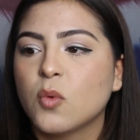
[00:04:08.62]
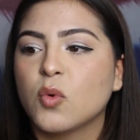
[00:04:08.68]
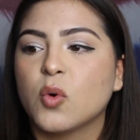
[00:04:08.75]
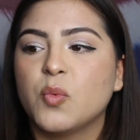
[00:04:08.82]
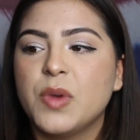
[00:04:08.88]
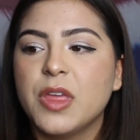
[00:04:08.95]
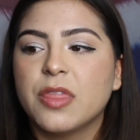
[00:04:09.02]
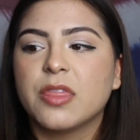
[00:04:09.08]

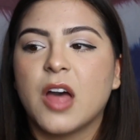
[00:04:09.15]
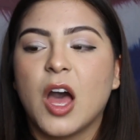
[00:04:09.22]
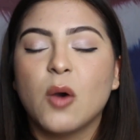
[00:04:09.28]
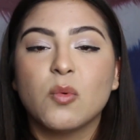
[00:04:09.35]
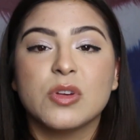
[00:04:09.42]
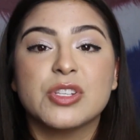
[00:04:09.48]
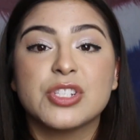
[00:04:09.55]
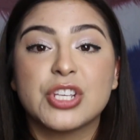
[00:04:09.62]
What we
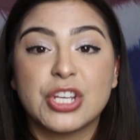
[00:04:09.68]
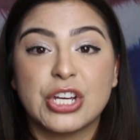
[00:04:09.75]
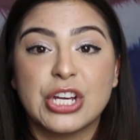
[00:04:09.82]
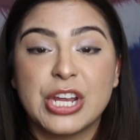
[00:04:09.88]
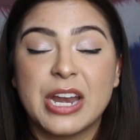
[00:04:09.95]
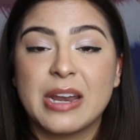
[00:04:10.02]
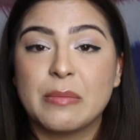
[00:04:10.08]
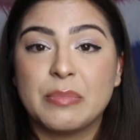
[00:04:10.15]
thought was
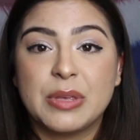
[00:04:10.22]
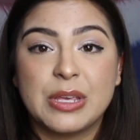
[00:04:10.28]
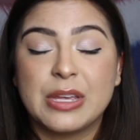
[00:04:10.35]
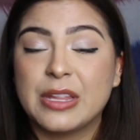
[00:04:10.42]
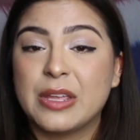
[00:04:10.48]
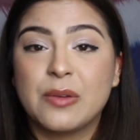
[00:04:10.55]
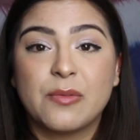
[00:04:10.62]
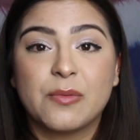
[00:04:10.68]
good and
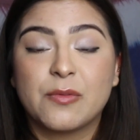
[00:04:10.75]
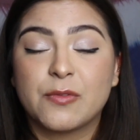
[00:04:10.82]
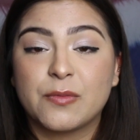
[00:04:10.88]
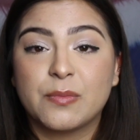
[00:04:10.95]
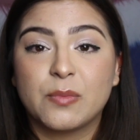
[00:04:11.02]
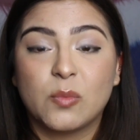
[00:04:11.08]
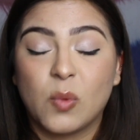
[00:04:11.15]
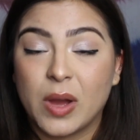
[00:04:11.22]
appealing
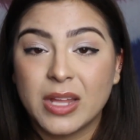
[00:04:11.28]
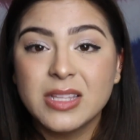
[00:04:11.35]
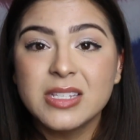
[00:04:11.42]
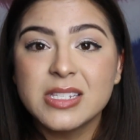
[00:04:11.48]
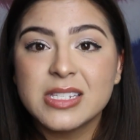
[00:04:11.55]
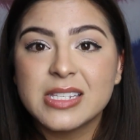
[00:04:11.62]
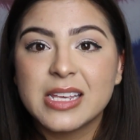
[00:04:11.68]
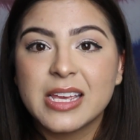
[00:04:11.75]

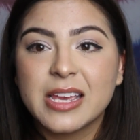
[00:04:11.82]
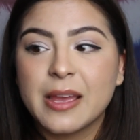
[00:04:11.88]
once,